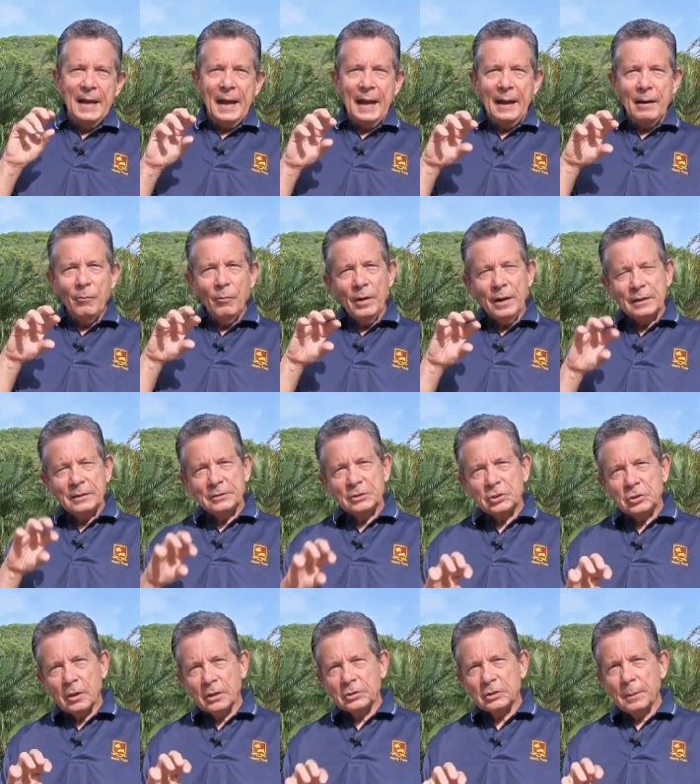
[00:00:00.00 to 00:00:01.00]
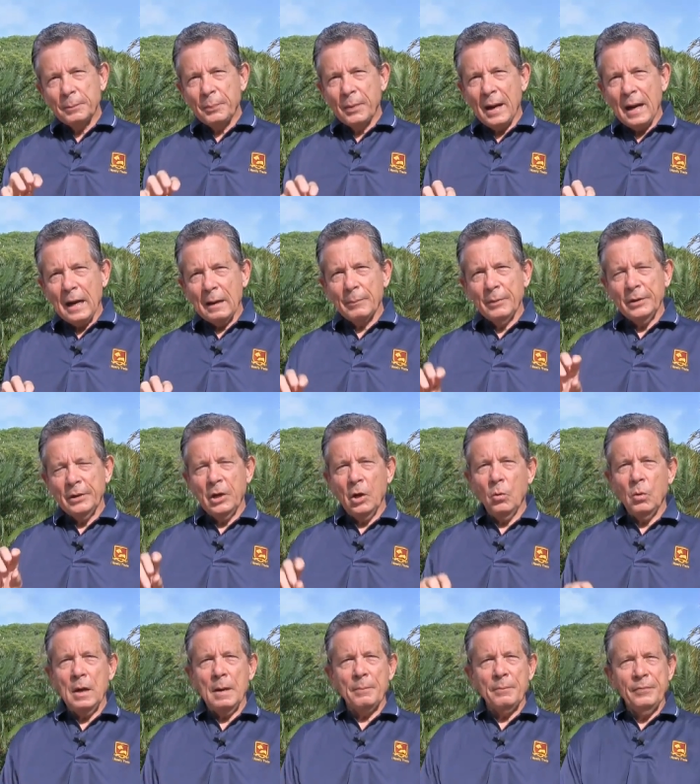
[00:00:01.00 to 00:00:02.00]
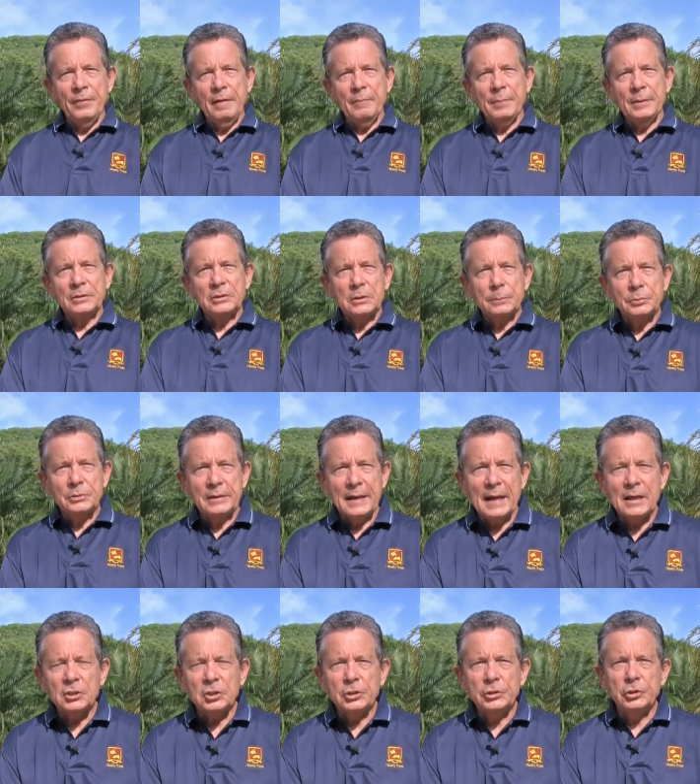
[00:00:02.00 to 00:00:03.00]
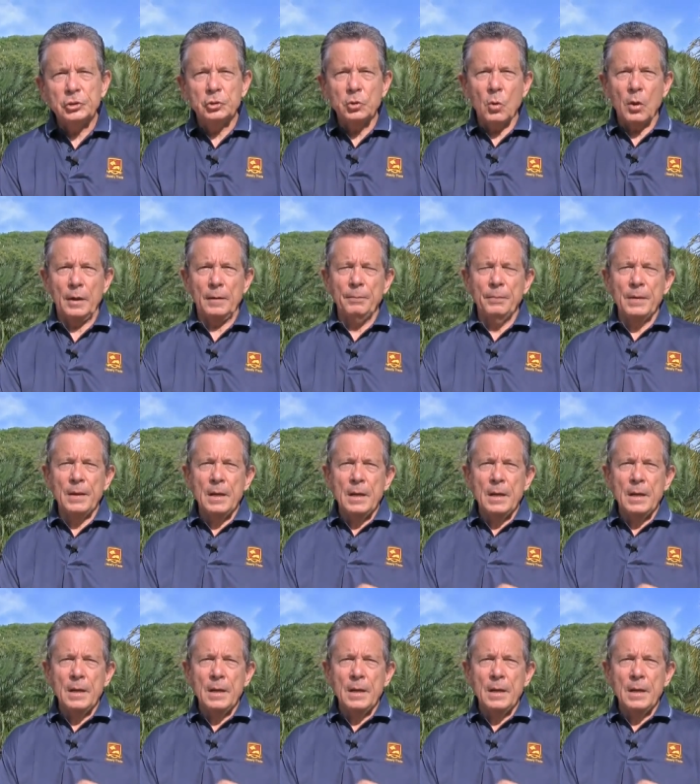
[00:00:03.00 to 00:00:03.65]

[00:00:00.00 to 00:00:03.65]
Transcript: And when it starts to bottom and go up, they've been substantially short.